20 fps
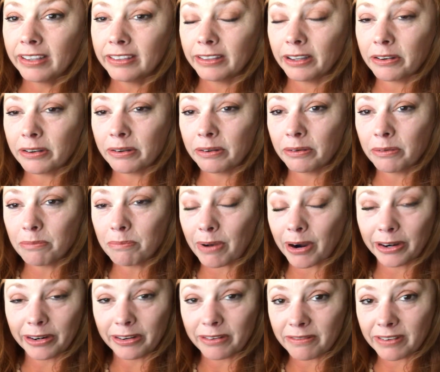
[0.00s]
So
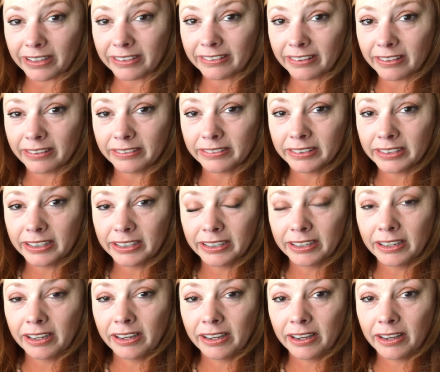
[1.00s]
part of us
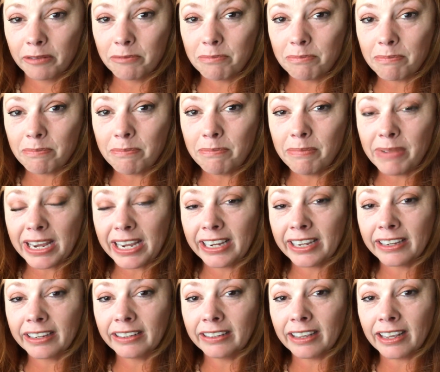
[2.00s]

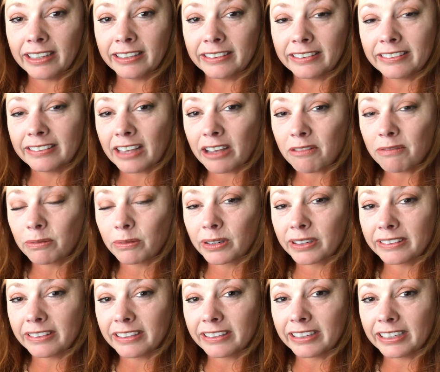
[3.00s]
being as
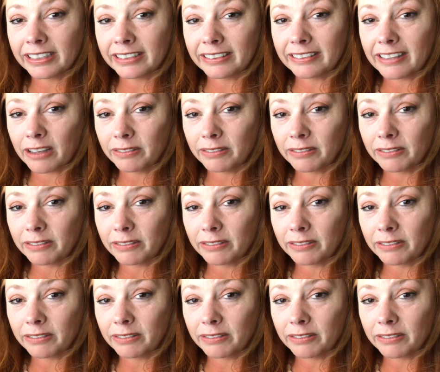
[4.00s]
self-resilient,